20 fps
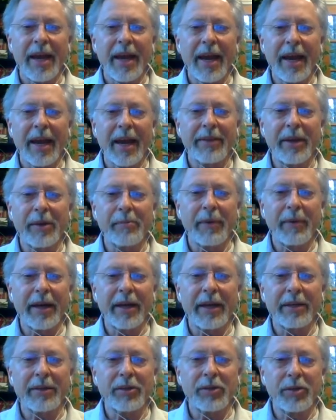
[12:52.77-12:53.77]
And then
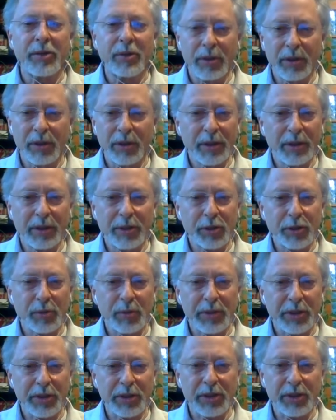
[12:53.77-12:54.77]
my two girls
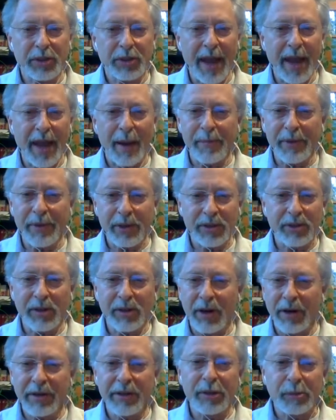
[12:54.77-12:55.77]
were just happy as
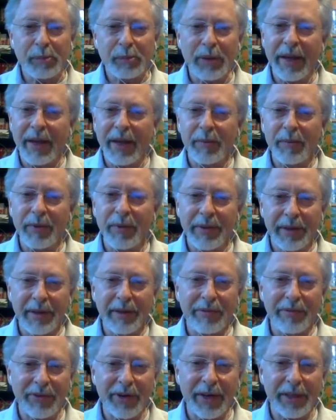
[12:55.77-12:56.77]
larks playing with their
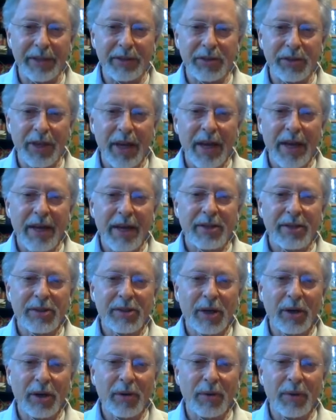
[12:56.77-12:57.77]
friends.
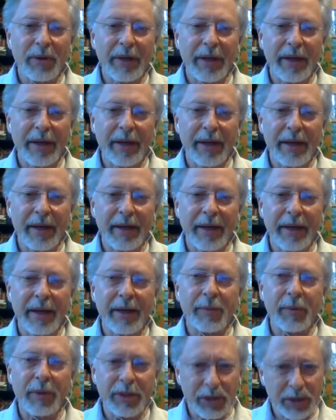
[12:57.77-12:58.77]
So, and
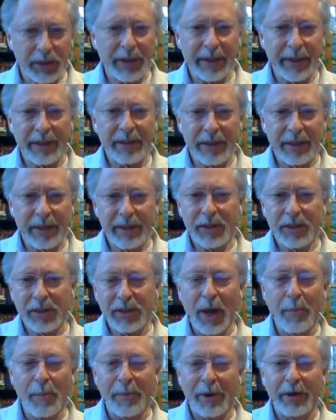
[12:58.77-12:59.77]
it was, like I say, the
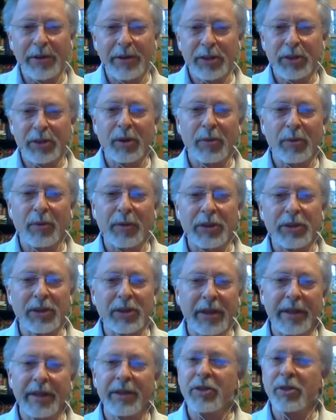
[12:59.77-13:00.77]
summer. So it was
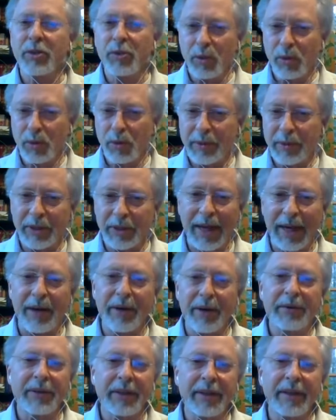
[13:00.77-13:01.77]
kind of school was
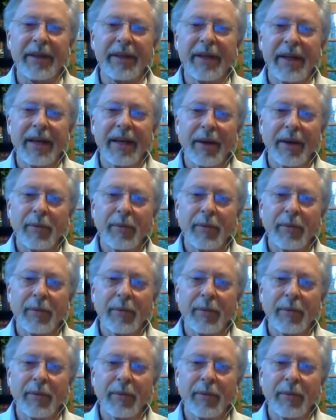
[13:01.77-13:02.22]
out and it